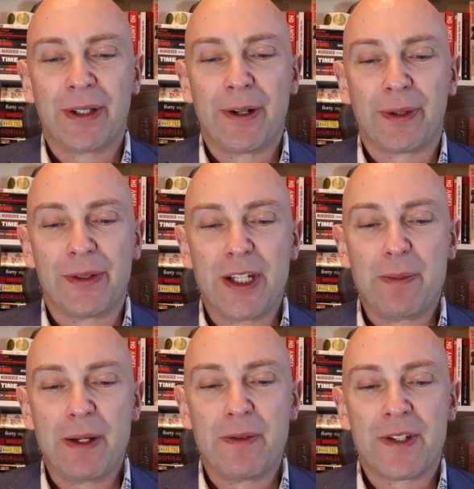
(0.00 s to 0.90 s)
and local
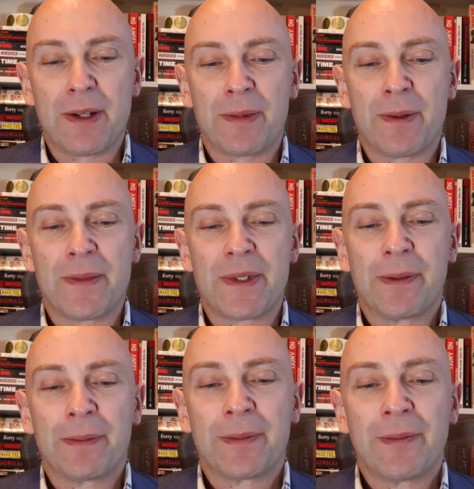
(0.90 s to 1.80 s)
GP with
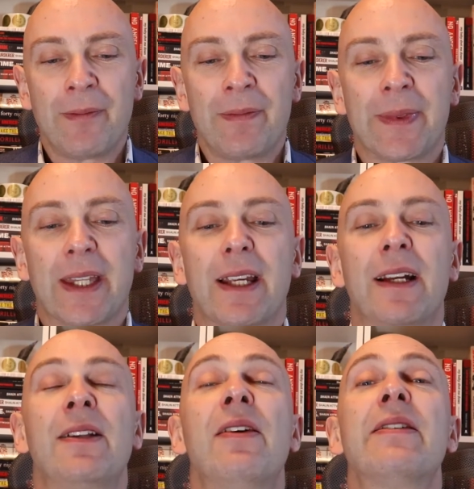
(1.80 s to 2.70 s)
symptoms,
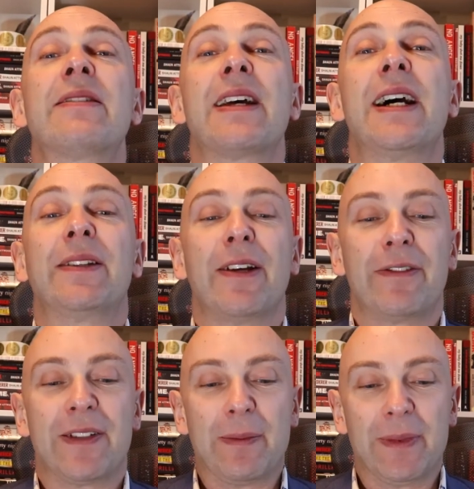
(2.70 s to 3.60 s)
alongside
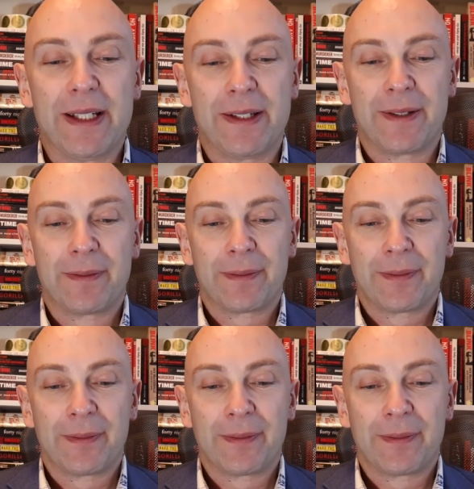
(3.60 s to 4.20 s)
their families.